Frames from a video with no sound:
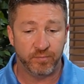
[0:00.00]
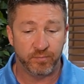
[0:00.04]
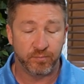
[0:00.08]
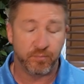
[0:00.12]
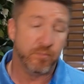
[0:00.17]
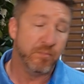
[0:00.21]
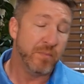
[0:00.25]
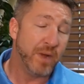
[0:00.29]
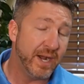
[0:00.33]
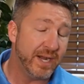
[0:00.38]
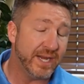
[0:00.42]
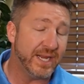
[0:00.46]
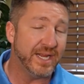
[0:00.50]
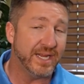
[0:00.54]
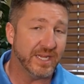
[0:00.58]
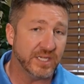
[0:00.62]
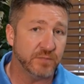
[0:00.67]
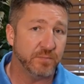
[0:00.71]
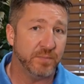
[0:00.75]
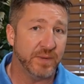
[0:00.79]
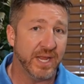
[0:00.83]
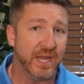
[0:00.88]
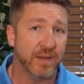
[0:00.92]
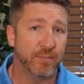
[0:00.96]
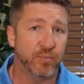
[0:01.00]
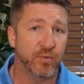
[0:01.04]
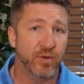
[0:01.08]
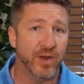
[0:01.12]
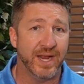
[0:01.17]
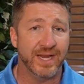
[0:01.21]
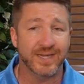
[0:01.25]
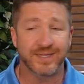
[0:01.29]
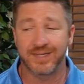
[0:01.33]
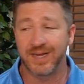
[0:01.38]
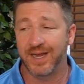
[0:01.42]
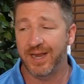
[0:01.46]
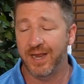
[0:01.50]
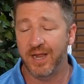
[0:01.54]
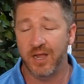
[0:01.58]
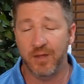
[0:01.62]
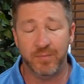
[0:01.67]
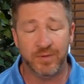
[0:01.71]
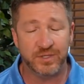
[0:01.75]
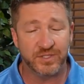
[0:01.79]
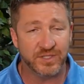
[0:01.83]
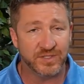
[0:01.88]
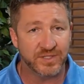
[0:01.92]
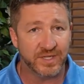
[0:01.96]
money is being priced. How
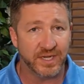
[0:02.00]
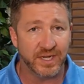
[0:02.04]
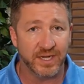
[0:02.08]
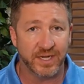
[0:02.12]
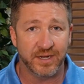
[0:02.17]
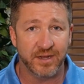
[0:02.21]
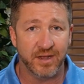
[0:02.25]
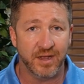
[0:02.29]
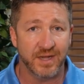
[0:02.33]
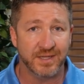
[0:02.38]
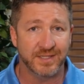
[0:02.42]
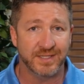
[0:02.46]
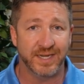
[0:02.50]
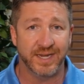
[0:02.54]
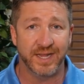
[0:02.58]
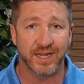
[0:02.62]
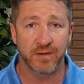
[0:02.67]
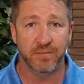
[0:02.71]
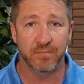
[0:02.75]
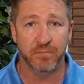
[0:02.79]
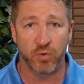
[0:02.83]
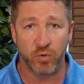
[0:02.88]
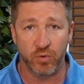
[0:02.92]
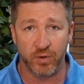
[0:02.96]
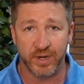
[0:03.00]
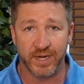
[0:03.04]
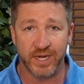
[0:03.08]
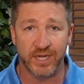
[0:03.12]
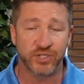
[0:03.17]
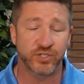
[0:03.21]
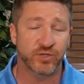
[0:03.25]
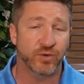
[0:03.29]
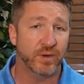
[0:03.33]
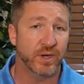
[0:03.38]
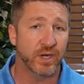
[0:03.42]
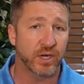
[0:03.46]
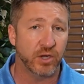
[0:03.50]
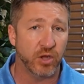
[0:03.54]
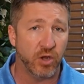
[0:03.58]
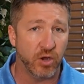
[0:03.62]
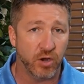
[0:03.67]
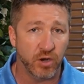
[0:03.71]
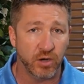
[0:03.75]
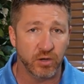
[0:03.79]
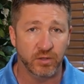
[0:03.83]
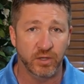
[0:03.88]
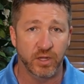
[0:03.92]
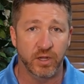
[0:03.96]
much is it going to cost to get a mortgage or a
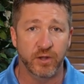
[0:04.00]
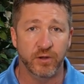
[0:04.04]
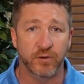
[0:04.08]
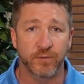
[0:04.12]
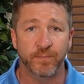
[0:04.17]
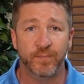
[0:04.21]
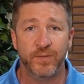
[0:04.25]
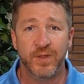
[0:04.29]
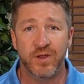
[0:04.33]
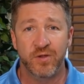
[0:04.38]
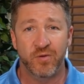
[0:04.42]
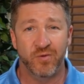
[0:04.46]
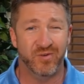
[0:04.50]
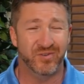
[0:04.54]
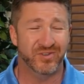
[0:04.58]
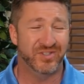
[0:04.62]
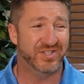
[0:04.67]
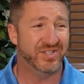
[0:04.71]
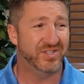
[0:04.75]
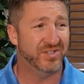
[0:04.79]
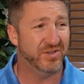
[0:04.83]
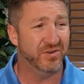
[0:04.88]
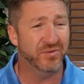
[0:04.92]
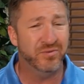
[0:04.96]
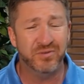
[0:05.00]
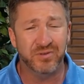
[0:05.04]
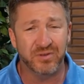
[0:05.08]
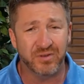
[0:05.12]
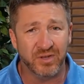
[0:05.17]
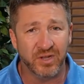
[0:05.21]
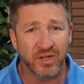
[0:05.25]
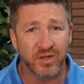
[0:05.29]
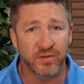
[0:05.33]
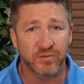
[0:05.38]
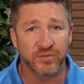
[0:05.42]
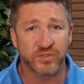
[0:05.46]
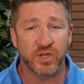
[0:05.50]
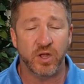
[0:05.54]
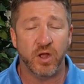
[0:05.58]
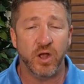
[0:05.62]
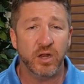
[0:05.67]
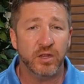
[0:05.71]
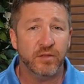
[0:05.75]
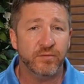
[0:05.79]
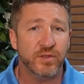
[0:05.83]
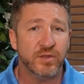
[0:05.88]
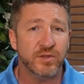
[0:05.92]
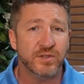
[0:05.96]
car loan or student loans?
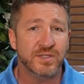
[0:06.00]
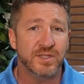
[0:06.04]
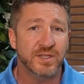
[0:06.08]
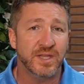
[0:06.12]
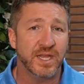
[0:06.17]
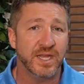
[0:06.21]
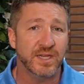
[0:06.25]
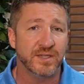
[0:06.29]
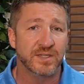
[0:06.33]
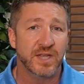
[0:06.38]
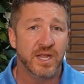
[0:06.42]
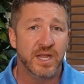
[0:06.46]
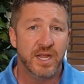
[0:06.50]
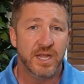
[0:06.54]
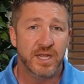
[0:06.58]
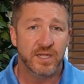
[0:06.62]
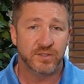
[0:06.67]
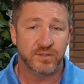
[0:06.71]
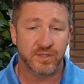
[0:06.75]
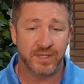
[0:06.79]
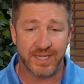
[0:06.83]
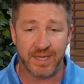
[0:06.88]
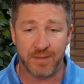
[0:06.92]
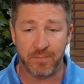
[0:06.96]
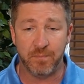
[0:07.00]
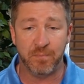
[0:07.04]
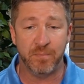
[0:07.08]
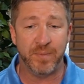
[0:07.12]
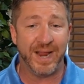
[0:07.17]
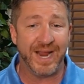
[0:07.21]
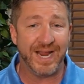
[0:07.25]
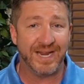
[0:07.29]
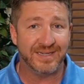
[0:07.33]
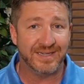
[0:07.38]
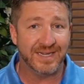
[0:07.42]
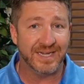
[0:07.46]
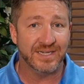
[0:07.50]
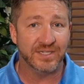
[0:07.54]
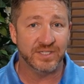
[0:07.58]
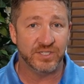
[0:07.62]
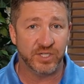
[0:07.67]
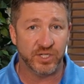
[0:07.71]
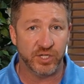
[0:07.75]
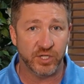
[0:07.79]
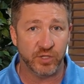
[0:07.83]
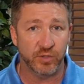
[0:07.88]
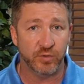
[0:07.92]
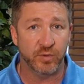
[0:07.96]
All of those things sort of get baked
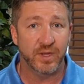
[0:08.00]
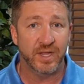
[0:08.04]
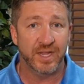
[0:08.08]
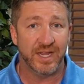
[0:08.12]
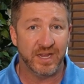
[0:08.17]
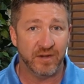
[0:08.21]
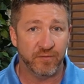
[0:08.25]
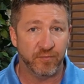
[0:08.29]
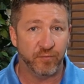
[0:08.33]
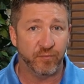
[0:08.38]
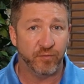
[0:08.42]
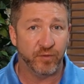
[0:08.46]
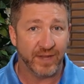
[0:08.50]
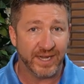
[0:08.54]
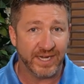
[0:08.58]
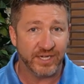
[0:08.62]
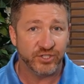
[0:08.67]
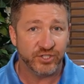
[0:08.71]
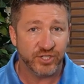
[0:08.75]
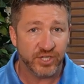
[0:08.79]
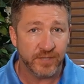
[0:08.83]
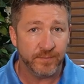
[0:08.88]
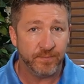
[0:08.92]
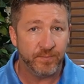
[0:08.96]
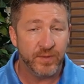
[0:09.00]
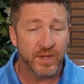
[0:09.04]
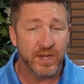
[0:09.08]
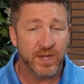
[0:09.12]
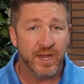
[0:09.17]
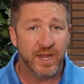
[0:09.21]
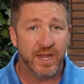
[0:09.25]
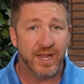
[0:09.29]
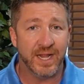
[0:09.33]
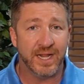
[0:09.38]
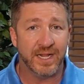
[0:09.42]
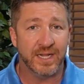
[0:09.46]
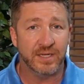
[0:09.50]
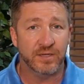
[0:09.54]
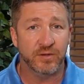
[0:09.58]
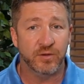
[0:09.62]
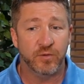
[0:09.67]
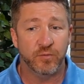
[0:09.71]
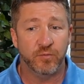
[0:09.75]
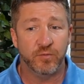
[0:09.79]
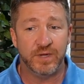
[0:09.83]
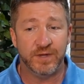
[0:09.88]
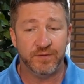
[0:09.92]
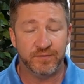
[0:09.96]
into inflation, and
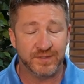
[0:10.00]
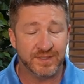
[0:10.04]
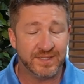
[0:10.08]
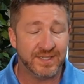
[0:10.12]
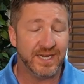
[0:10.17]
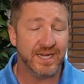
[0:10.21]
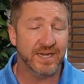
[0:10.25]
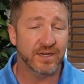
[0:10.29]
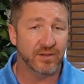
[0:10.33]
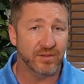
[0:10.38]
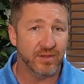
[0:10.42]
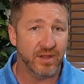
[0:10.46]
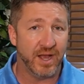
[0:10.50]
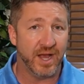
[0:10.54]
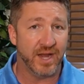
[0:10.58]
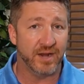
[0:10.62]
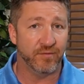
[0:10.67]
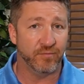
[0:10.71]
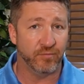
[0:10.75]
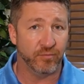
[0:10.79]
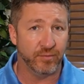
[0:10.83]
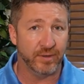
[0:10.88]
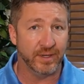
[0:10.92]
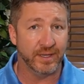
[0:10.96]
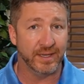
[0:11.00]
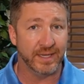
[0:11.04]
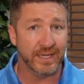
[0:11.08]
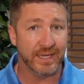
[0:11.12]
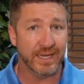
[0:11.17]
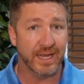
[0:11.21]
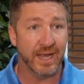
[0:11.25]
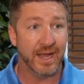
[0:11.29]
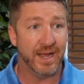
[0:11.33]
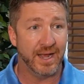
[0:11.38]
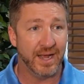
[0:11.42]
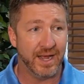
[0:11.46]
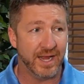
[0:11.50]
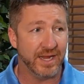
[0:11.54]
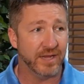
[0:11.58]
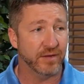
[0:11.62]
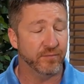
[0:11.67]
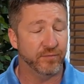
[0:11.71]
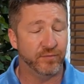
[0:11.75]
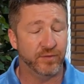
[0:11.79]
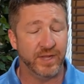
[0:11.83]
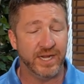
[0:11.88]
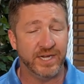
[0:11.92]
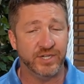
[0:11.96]
we've seen a lot of really high
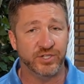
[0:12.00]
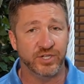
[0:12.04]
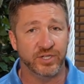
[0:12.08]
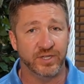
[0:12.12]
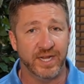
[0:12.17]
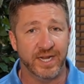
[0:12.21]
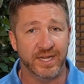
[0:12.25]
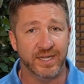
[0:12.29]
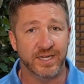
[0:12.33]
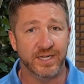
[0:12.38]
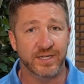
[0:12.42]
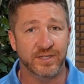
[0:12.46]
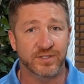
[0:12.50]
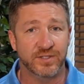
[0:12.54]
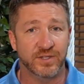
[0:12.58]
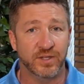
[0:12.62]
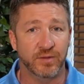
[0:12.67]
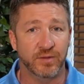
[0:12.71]
inflation lately. So